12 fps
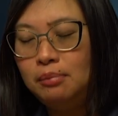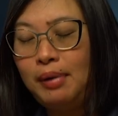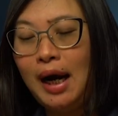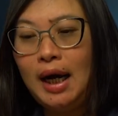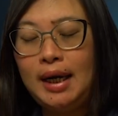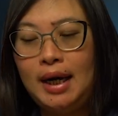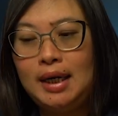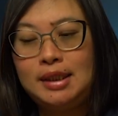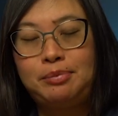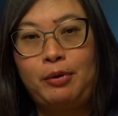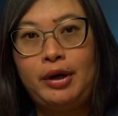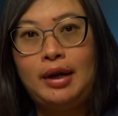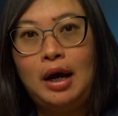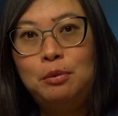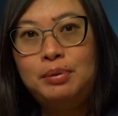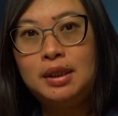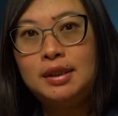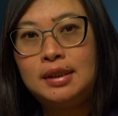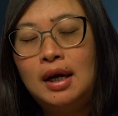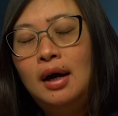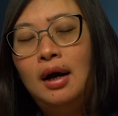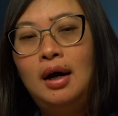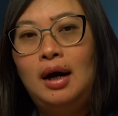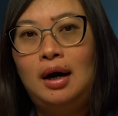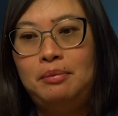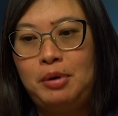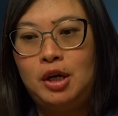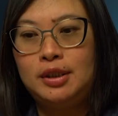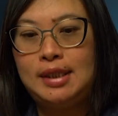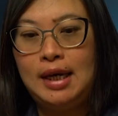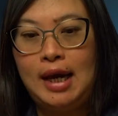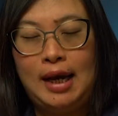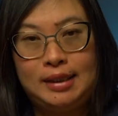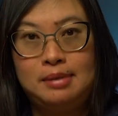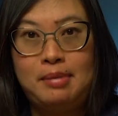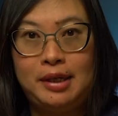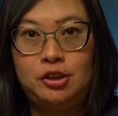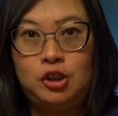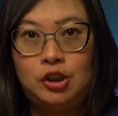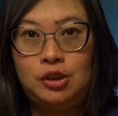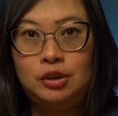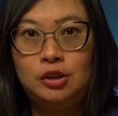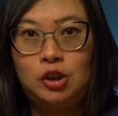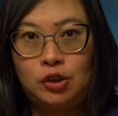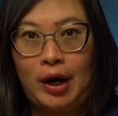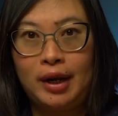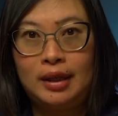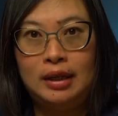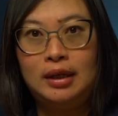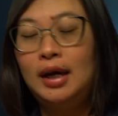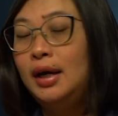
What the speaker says: by spirit helpers because he has immense strength and